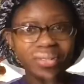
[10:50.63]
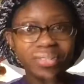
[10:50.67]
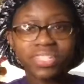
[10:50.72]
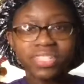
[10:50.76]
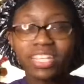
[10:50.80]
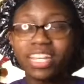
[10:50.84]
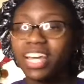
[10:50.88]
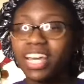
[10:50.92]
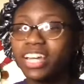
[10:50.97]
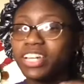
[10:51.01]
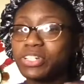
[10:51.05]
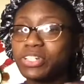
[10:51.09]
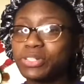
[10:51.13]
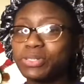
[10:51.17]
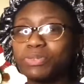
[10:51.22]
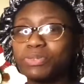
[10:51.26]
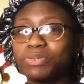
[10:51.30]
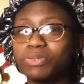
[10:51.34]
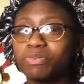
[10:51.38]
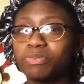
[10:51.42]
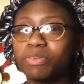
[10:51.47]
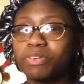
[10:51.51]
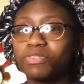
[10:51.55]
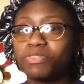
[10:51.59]
and I can do it
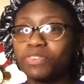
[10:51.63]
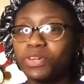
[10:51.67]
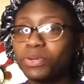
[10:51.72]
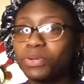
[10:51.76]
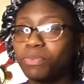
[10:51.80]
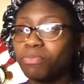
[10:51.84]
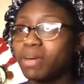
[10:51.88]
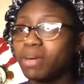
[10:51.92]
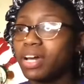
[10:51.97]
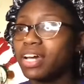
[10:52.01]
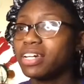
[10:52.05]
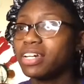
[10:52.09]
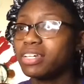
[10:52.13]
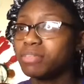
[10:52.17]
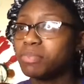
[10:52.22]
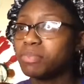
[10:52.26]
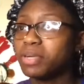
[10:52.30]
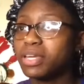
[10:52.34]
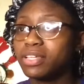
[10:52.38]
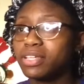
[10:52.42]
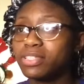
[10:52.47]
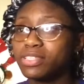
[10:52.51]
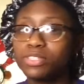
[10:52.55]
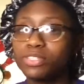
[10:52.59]
with my phone, my
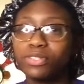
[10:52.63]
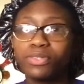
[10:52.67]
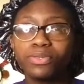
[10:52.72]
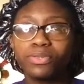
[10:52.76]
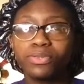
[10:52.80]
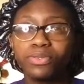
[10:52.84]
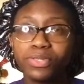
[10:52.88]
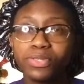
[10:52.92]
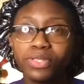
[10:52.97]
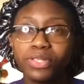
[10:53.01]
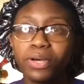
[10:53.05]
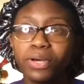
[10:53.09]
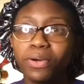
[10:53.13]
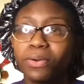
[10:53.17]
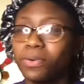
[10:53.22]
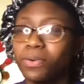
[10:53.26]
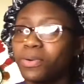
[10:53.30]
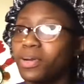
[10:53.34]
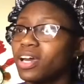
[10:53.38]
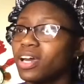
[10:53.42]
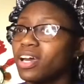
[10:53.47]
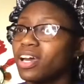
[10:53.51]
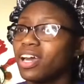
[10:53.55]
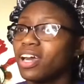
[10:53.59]
iPad too. So
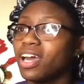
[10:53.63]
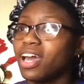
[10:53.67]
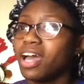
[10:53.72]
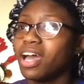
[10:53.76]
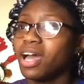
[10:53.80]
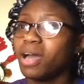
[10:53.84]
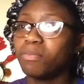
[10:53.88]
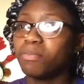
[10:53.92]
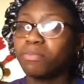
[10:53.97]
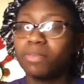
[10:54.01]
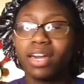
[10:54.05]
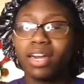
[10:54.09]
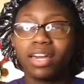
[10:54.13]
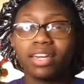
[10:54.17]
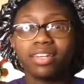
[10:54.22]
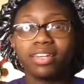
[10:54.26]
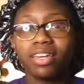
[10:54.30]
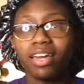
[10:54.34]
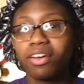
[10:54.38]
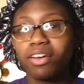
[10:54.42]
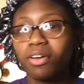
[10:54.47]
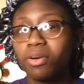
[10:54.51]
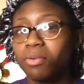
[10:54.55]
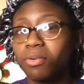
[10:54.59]
I'm like,
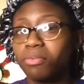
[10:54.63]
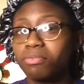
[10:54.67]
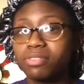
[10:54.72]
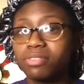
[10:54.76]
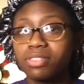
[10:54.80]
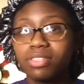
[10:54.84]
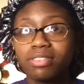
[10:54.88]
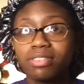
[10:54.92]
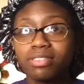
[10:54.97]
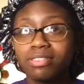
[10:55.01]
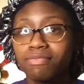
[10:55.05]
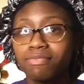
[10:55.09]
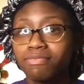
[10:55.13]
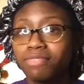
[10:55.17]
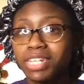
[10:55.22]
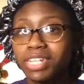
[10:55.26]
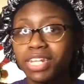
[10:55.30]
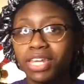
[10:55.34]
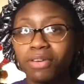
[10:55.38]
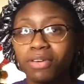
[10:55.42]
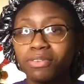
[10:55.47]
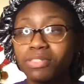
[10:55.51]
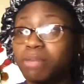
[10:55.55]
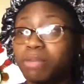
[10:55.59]
y'all gonna see some
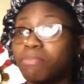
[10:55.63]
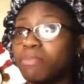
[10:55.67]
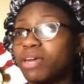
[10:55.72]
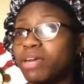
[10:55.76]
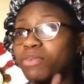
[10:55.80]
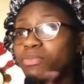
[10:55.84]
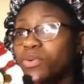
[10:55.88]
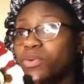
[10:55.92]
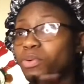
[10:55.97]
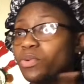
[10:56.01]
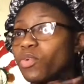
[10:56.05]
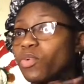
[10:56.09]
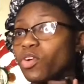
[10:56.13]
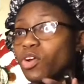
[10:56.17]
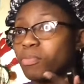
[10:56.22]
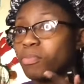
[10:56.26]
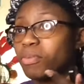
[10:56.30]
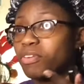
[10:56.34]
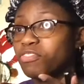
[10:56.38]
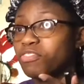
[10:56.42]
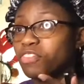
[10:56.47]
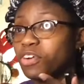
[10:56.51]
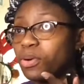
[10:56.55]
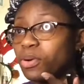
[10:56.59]
videos. I might record on
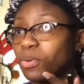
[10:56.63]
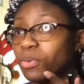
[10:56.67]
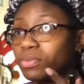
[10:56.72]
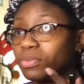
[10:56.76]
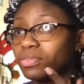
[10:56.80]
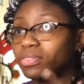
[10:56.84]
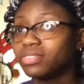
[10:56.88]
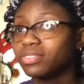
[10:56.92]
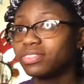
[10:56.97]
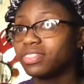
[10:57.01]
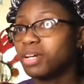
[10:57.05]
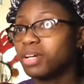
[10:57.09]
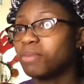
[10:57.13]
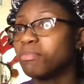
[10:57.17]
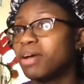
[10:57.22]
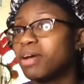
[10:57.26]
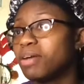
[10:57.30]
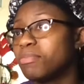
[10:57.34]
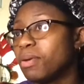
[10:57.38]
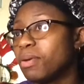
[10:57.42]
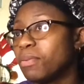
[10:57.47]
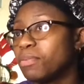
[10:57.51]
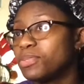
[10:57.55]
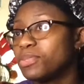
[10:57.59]
my phone. I
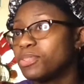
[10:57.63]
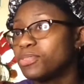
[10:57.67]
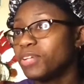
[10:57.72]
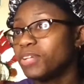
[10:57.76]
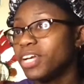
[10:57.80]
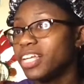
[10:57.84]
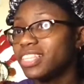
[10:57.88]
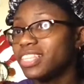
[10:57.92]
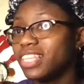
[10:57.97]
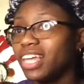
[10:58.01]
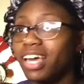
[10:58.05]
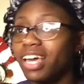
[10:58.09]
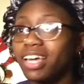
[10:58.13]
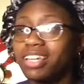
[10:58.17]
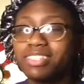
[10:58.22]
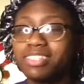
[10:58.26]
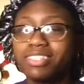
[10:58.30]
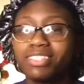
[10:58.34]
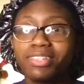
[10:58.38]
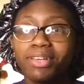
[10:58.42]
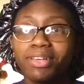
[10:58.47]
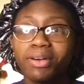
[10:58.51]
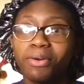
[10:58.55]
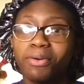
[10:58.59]
might probably do like that.
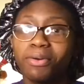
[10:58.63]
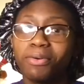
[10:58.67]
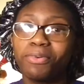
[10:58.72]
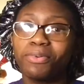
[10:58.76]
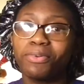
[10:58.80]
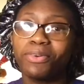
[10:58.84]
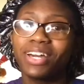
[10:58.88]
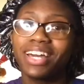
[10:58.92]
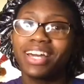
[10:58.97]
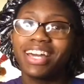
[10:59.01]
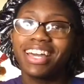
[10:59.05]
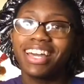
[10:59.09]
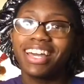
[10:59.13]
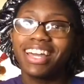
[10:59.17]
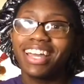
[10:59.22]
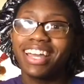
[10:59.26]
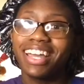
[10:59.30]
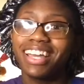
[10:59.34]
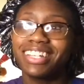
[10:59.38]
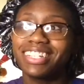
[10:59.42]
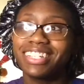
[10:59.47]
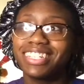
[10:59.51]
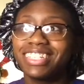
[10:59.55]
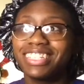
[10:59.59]
So
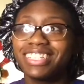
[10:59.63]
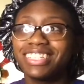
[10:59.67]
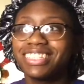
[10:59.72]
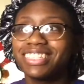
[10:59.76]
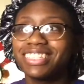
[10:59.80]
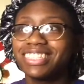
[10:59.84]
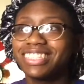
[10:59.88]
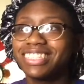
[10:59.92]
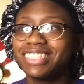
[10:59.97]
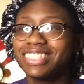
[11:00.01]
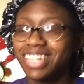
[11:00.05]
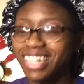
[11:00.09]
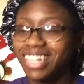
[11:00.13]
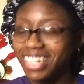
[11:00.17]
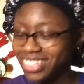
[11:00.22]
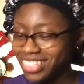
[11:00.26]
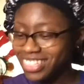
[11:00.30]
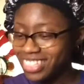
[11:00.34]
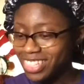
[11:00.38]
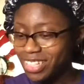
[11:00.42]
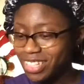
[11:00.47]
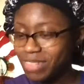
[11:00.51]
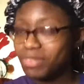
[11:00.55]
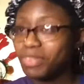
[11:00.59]
yeah.
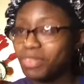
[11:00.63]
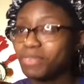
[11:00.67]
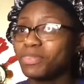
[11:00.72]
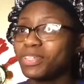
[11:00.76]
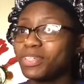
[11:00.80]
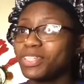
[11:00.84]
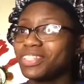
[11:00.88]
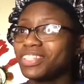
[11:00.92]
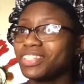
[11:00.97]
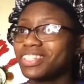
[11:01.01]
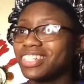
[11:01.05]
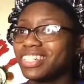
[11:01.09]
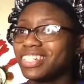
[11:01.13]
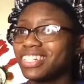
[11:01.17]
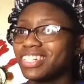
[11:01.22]
So let me